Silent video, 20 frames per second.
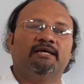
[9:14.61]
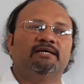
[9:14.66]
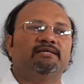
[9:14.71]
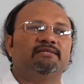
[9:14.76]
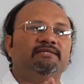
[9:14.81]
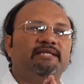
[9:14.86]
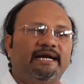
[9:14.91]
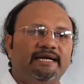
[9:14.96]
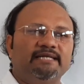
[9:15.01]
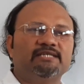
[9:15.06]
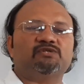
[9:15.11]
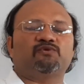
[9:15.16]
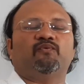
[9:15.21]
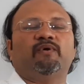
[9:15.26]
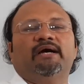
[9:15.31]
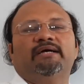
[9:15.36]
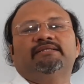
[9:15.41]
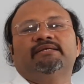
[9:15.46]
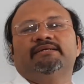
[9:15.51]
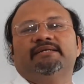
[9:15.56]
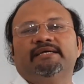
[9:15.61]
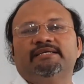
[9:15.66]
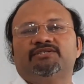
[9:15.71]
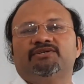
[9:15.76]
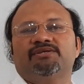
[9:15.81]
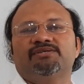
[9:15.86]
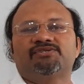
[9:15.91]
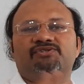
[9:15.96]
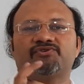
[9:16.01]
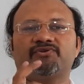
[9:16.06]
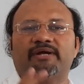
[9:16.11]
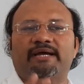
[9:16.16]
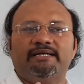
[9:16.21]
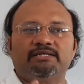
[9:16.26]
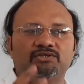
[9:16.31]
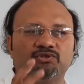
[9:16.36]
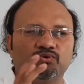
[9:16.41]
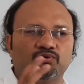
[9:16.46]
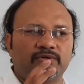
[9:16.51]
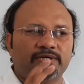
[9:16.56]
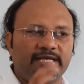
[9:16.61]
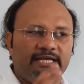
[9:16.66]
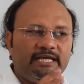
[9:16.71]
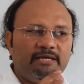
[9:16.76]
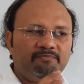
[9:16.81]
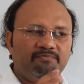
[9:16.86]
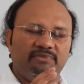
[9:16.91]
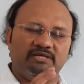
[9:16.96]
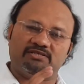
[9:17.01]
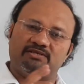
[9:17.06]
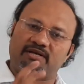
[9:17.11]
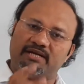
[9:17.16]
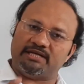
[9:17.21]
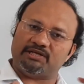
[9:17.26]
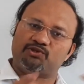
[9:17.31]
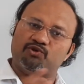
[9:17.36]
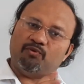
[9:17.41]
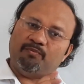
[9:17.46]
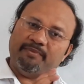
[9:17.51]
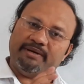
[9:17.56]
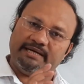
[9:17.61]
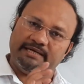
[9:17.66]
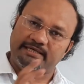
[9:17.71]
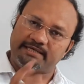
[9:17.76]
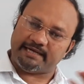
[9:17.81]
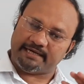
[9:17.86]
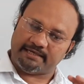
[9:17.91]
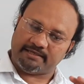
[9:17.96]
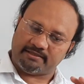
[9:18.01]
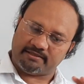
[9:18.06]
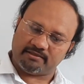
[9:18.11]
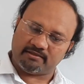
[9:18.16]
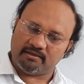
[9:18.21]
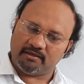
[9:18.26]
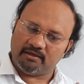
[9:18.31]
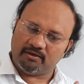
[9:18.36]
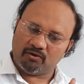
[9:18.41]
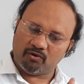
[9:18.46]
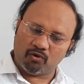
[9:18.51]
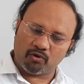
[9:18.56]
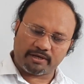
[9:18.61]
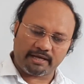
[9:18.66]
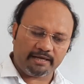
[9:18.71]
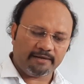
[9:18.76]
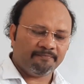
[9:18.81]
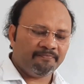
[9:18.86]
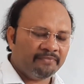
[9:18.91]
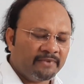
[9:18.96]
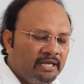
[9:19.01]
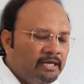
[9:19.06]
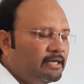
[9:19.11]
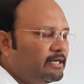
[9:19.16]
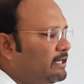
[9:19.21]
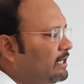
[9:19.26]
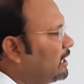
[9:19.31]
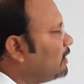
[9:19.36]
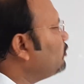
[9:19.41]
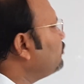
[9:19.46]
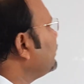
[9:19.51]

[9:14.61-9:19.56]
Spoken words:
That is why the nature is trying to keep this ratio maintained. Okay. Now